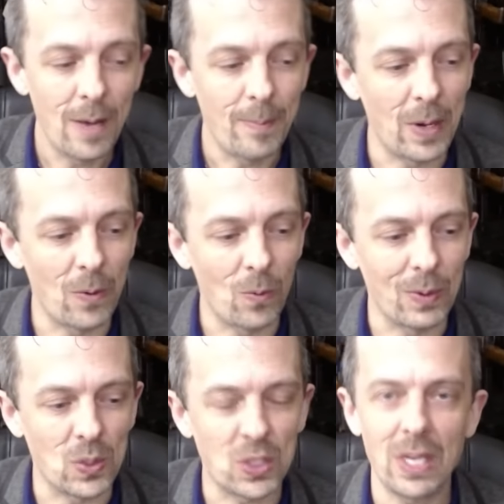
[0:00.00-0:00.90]
But we
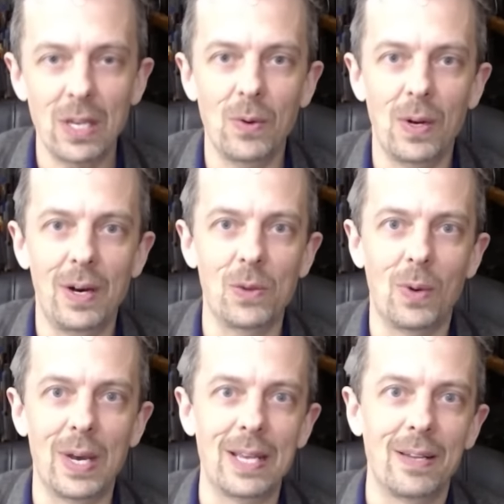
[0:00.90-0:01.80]
will see you either
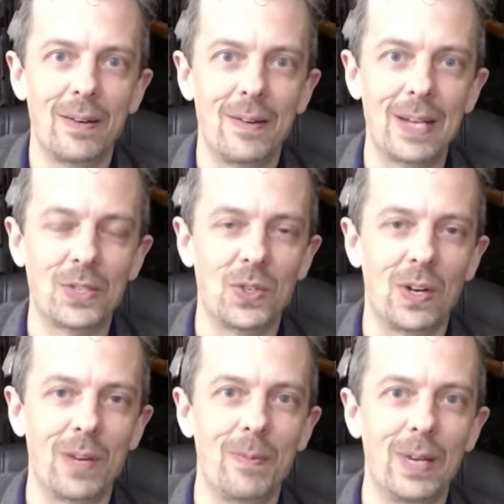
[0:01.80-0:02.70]
way next
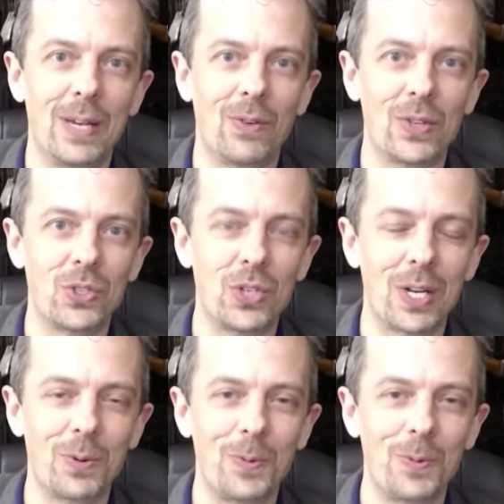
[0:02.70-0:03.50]
time here on this channel.